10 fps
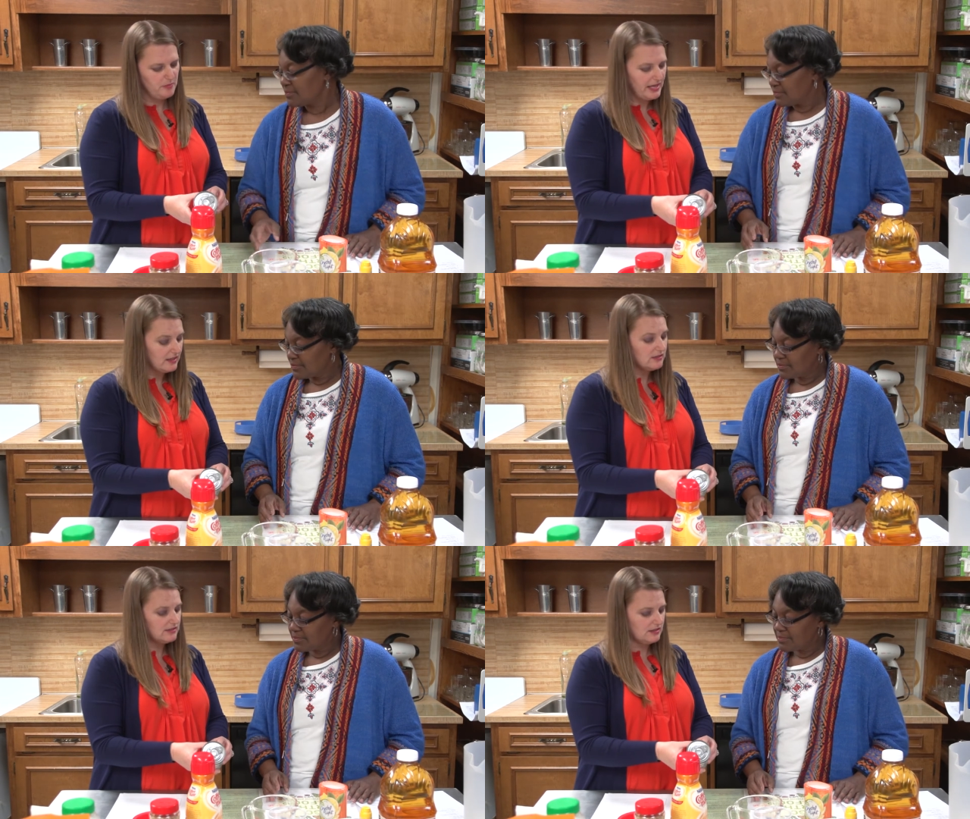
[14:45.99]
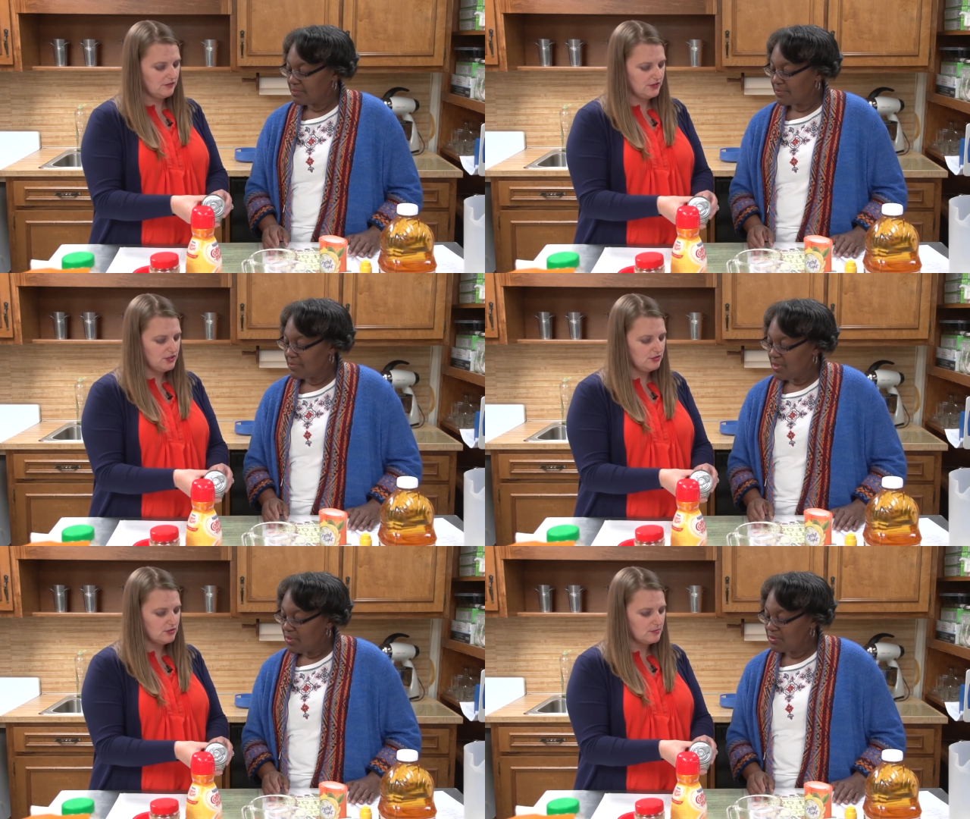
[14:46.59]
Speaker 1: best if
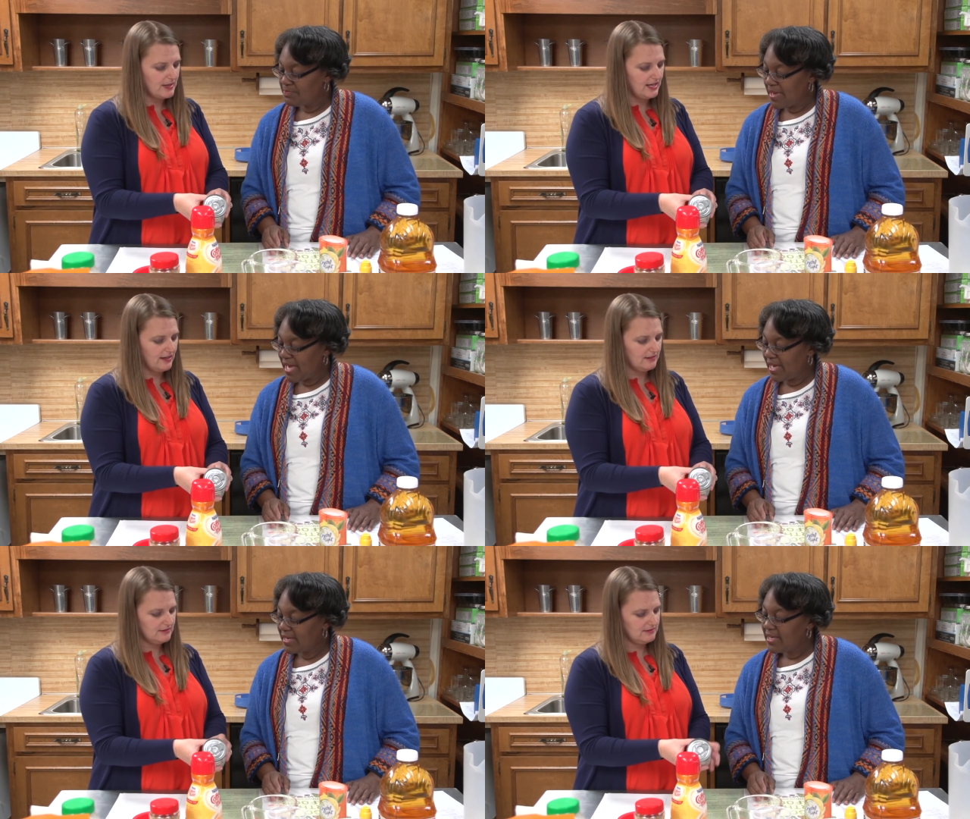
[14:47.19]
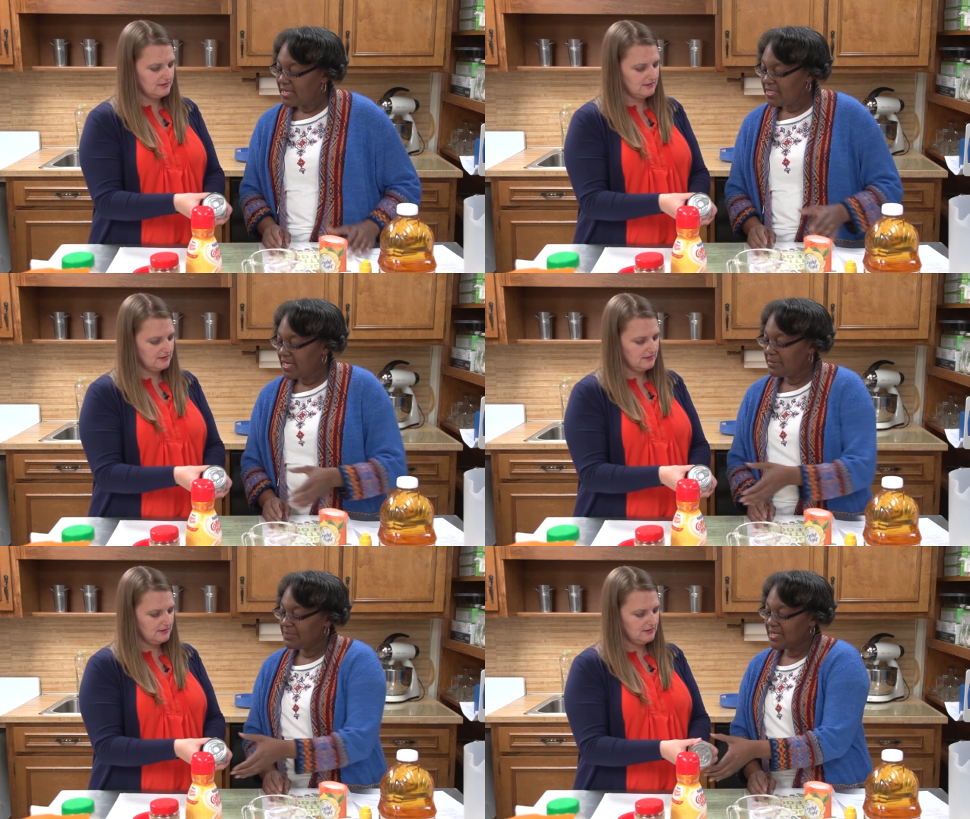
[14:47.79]
used by. by.
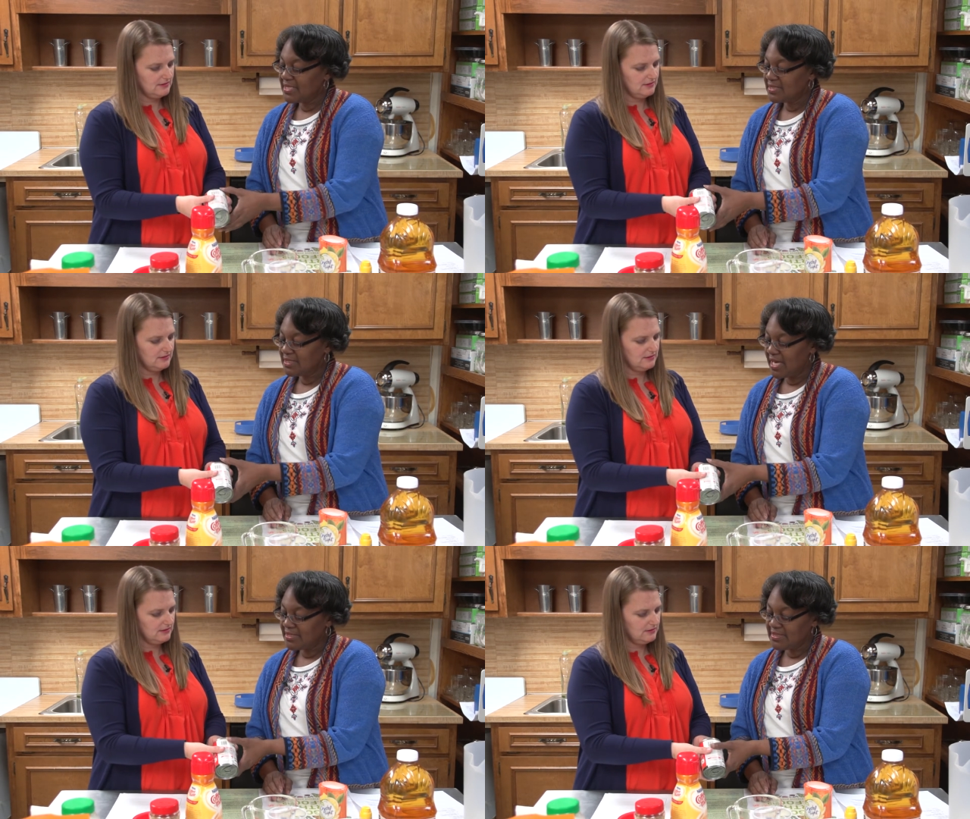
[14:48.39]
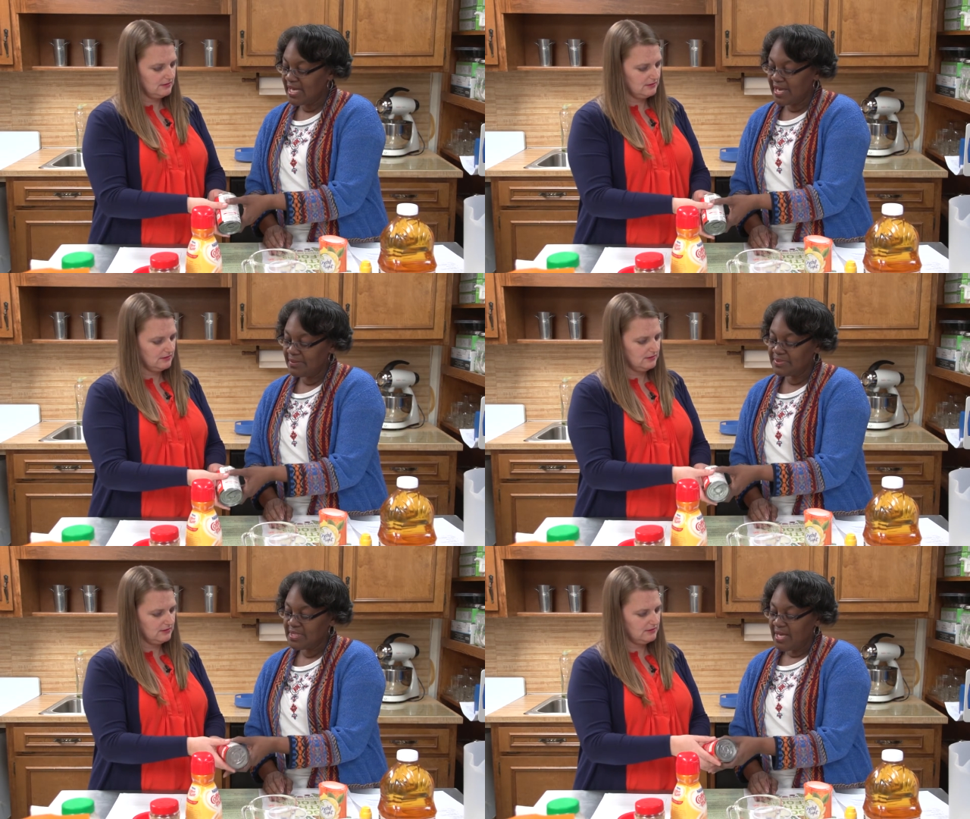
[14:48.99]
Yeah, because a lot of
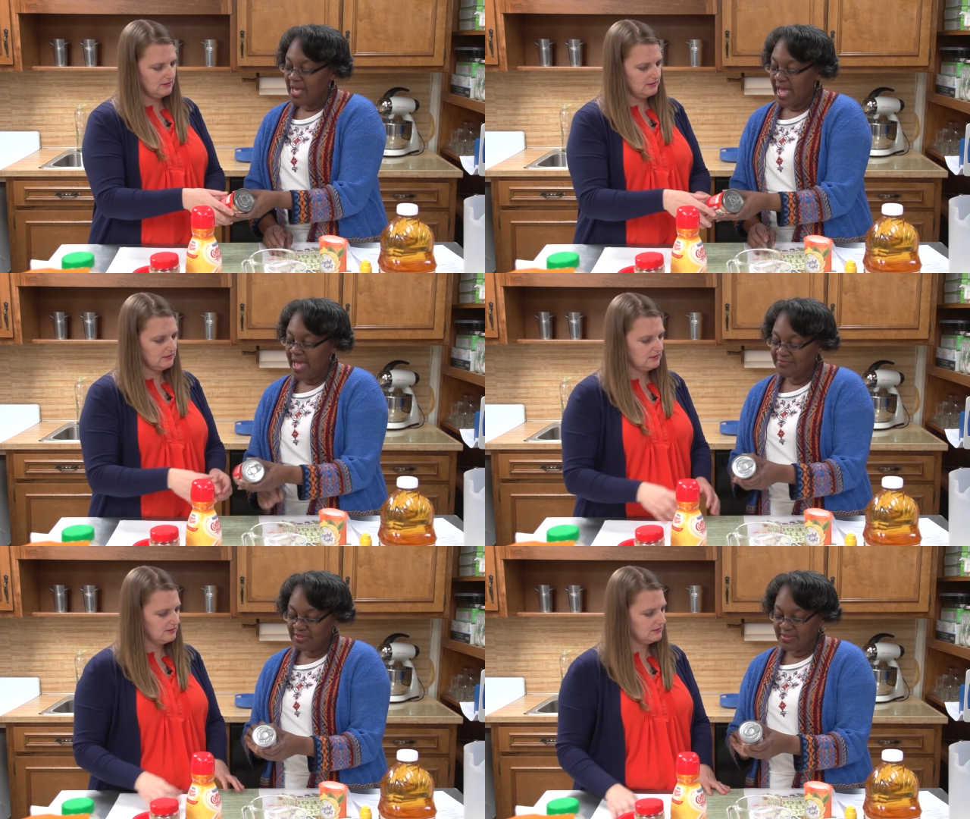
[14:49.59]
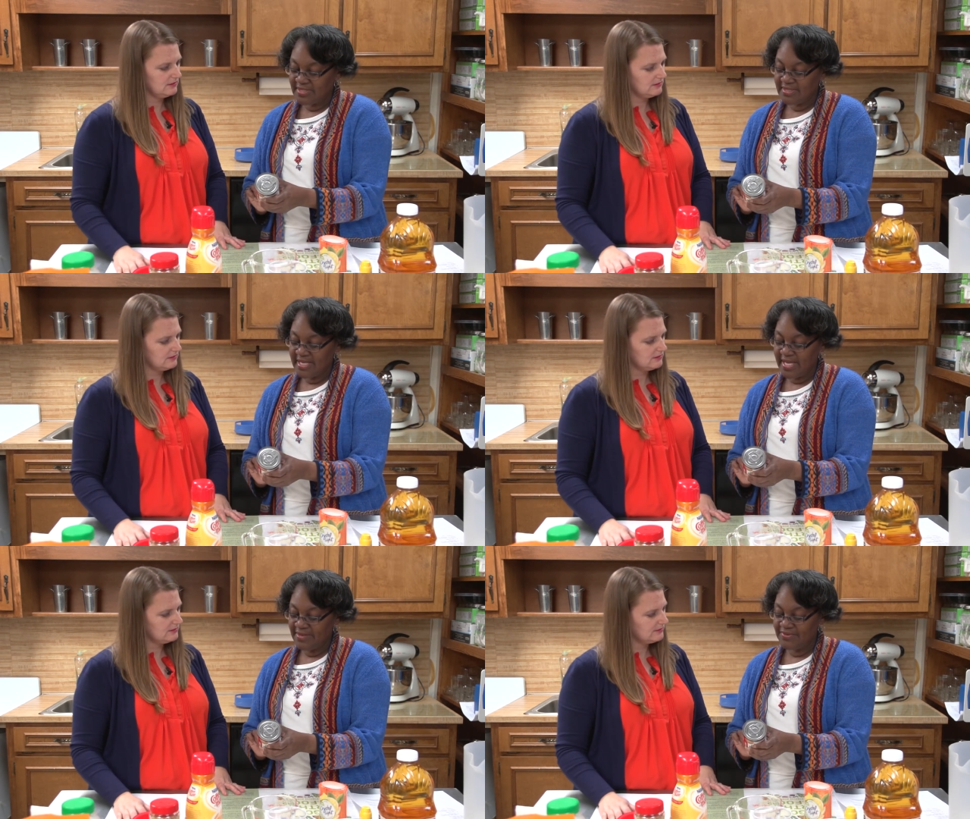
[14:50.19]
times after this
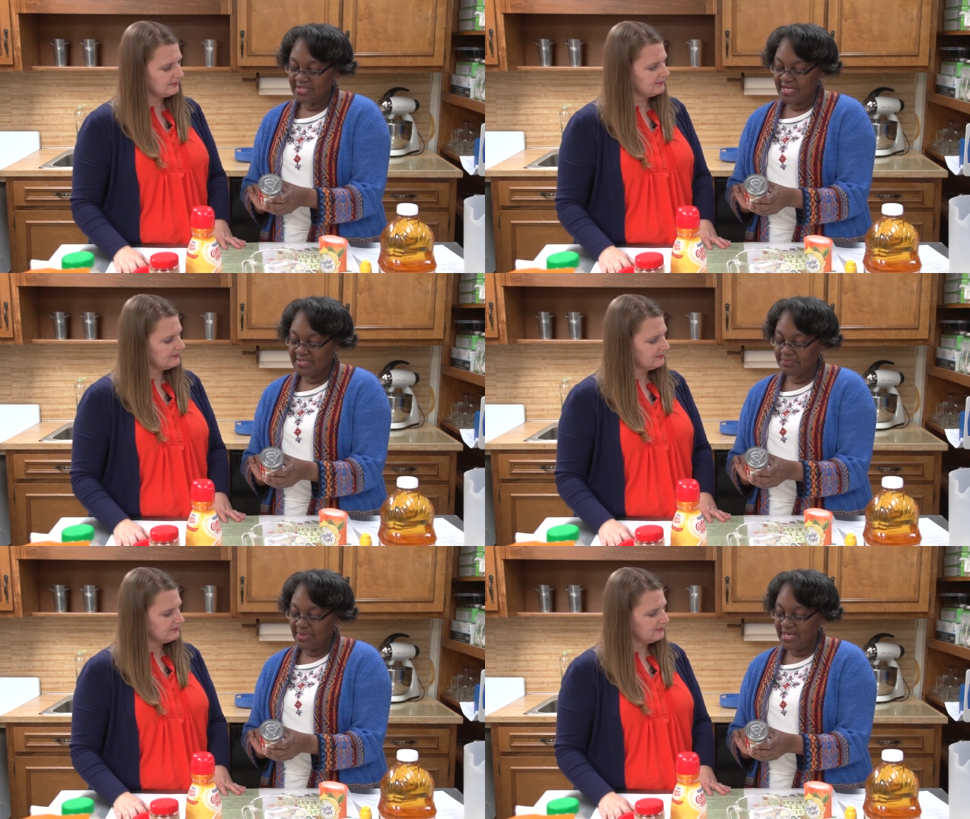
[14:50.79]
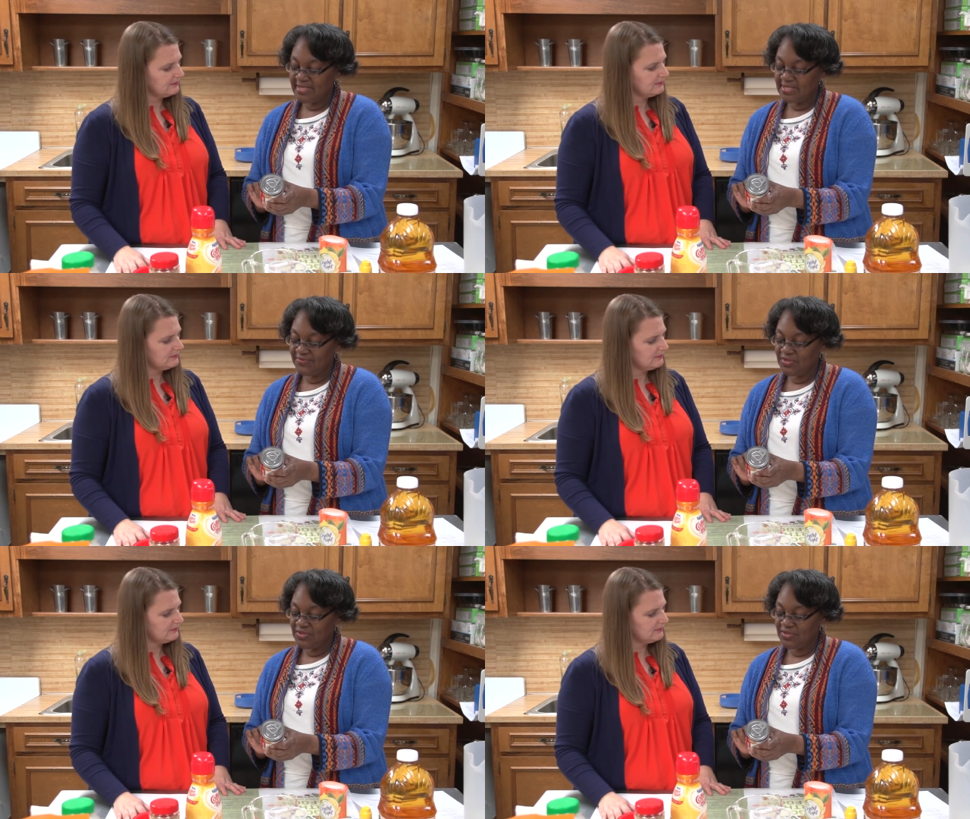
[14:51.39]
date, if it says best if